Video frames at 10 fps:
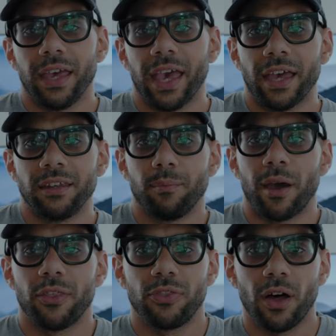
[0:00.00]
and
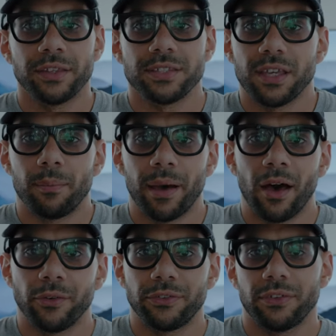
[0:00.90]
my thoughts
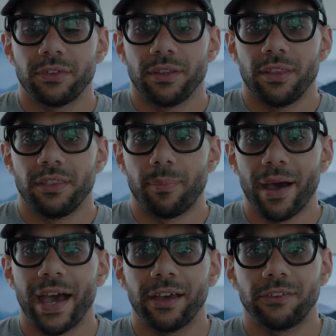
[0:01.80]
about the
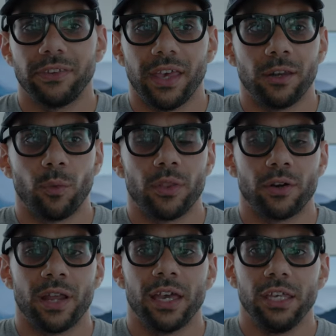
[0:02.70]
packs and whether
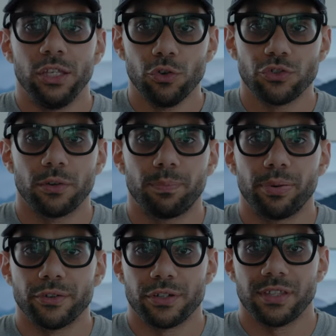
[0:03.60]
or not you should
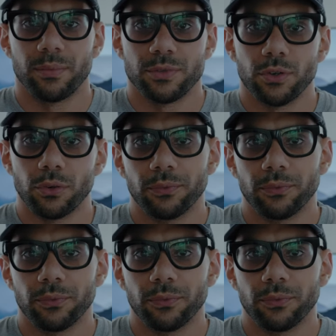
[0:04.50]
purchase them too.